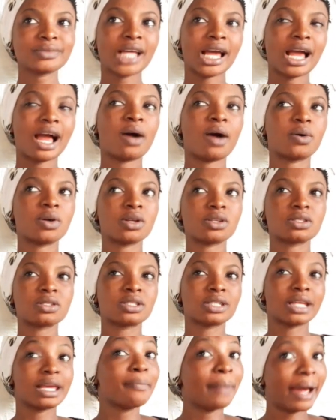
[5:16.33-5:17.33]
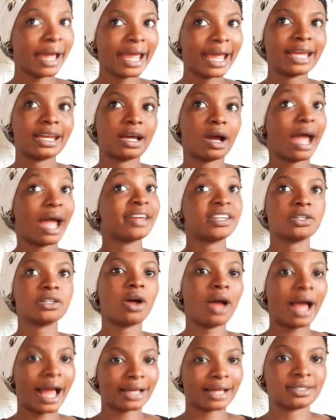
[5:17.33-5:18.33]
I was in my head. I did
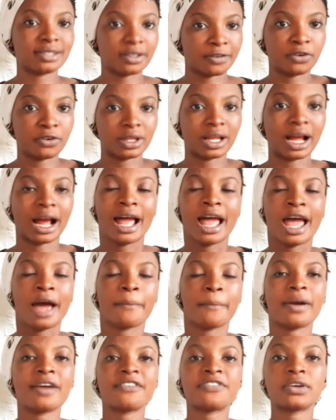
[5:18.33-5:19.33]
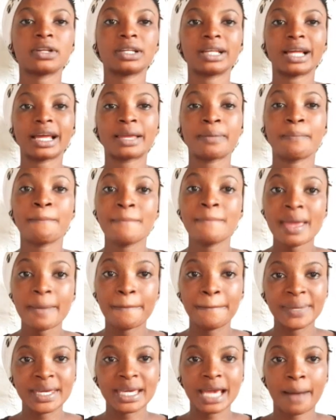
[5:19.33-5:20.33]
not ask her for that, but I felt like
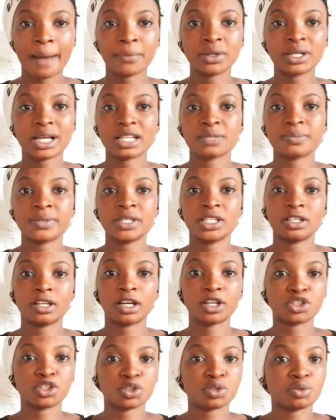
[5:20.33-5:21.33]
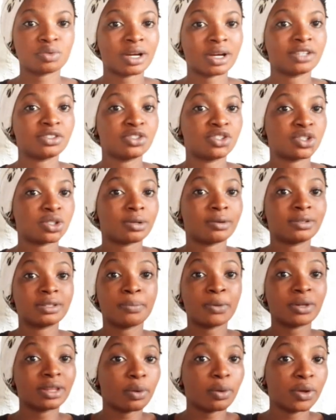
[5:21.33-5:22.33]
maybe her mother has been in that shoe, and the
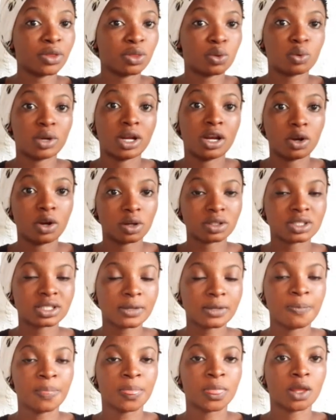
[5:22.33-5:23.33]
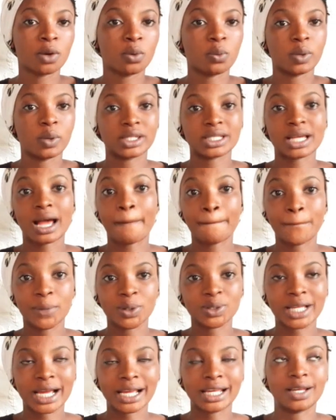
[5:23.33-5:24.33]
mother went through a lot with her
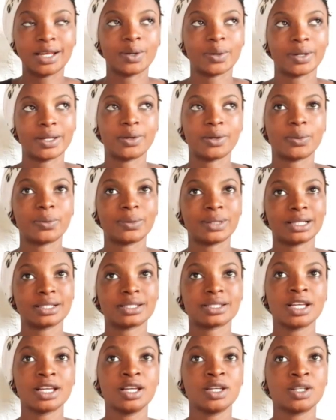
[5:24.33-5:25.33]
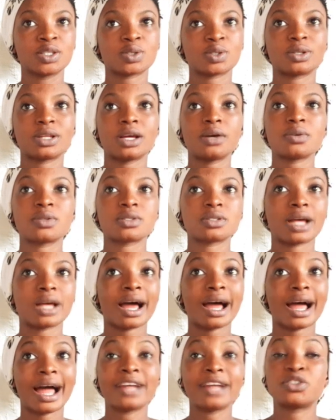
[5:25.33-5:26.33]
mother-in-law and all that. So that was
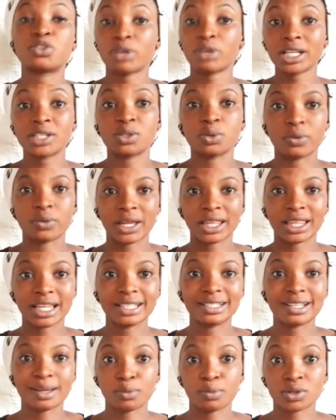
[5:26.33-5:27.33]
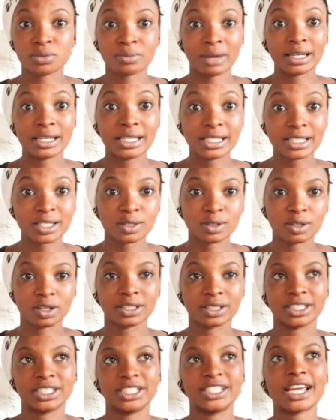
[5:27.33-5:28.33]
I tried to orientate them with my little
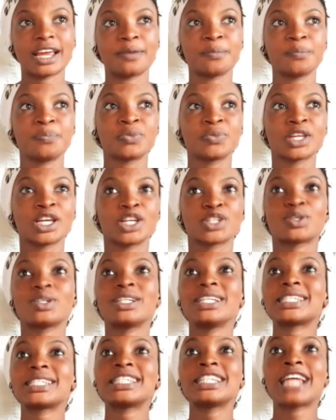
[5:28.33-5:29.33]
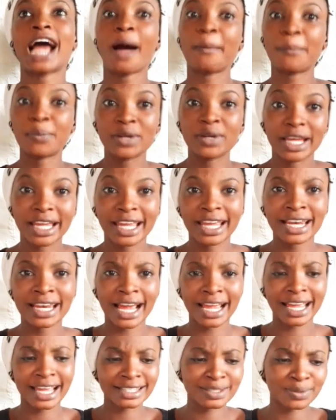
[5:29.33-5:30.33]
knowledge then. So this thing happened again.
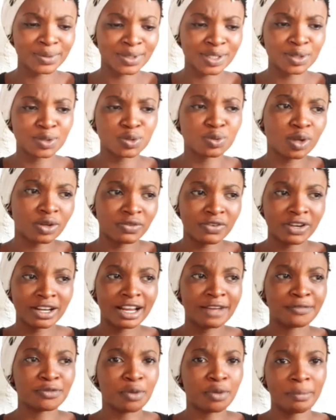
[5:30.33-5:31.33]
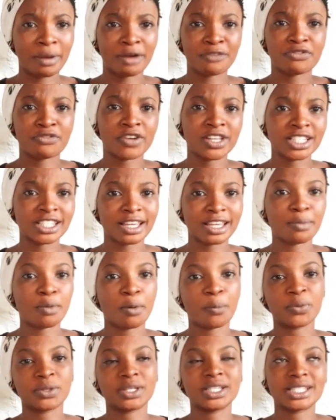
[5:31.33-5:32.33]
I guess I was in 200 level when my friends came
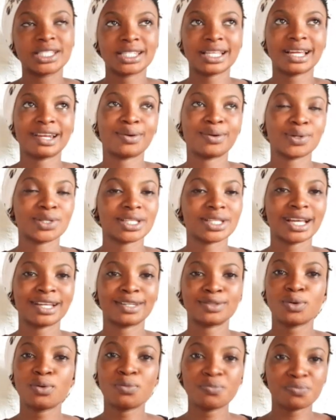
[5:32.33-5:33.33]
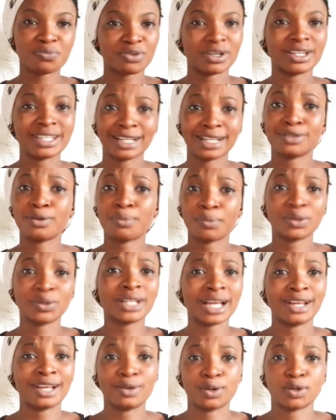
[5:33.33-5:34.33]
up with this thing. And I was like, don't pray that your
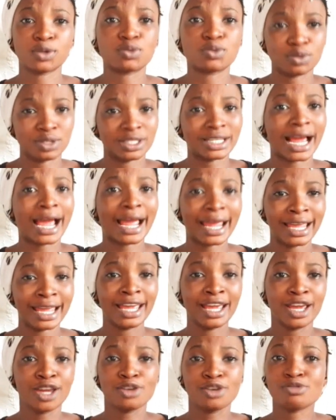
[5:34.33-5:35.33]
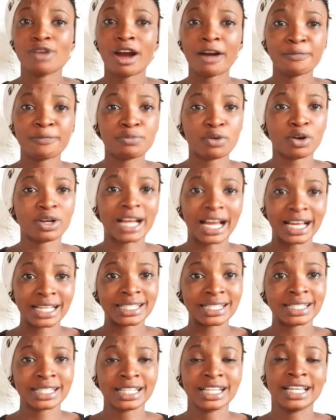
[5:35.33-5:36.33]
mother-in-law should die. You have
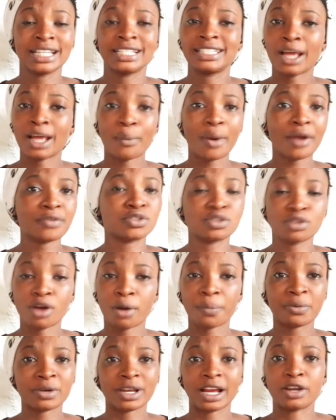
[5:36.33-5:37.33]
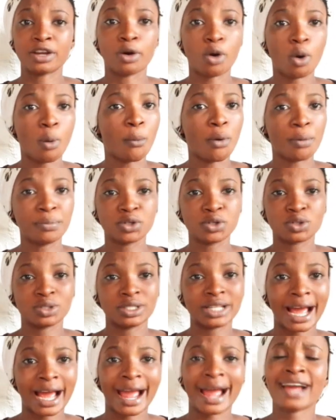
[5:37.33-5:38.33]
brothers. Their wife should not pray that your own mommy should
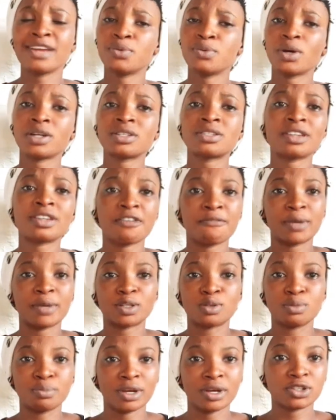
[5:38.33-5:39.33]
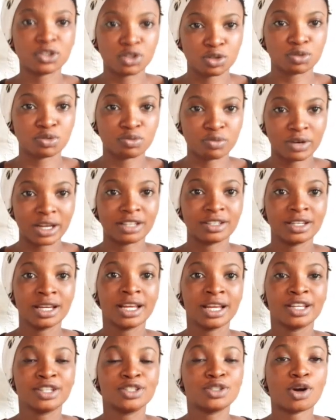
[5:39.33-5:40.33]
die. And you will also give birth to male children.
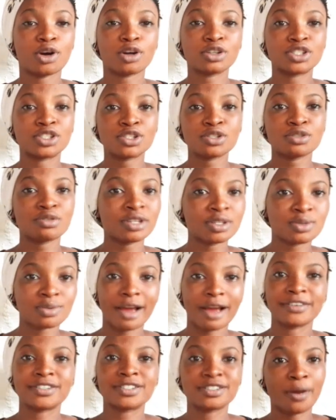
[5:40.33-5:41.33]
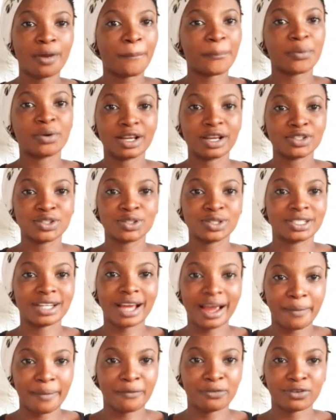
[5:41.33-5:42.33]
Your children's wife should not pray that you should
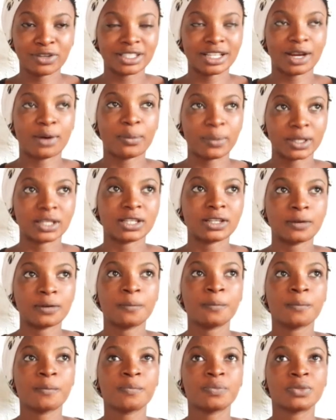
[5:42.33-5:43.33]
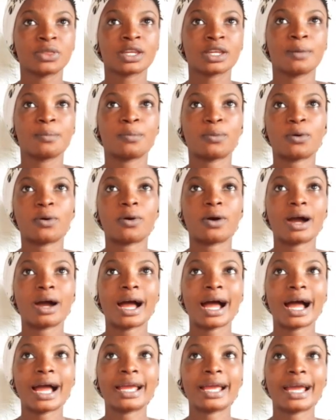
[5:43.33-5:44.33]
die before their wedding. But
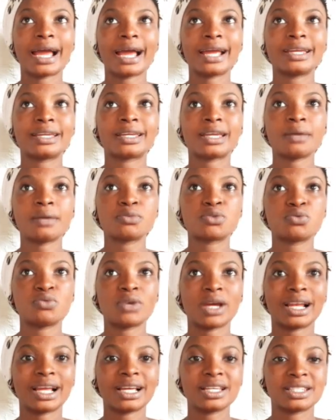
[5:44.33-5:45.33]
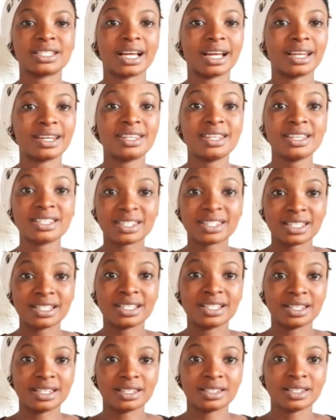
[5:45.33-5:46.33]
I came to realize that this
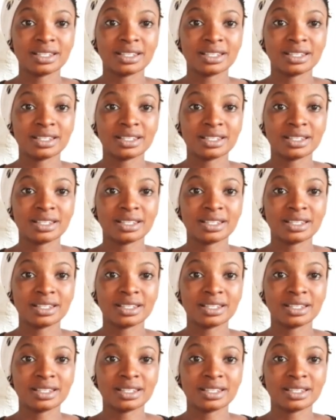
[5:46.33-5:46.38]
thing